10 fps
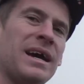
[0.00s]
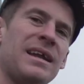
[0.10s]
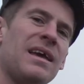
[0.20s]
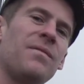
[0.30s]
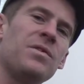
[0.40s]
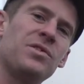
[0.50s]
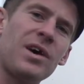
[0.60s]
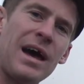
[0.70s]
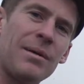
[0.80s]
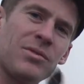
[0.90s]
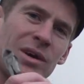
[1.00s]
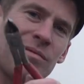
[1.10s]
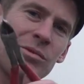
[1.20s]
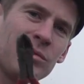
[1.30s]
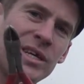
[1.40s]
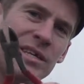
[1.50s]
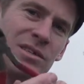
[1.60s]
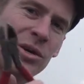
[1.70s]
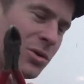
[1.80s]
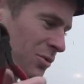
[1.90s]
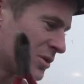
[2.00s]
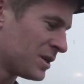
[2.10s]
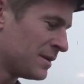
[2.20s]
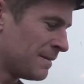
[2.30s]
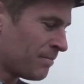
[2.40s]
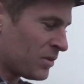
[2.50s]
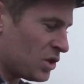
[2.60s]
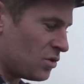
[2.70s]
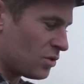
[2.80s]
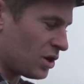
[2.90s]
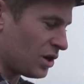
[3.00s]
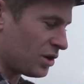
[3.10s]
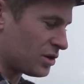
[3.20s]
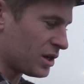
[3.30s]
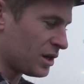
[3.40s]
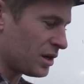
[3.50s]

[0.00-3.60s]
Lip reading: And if you so happen to have all these tools, you could,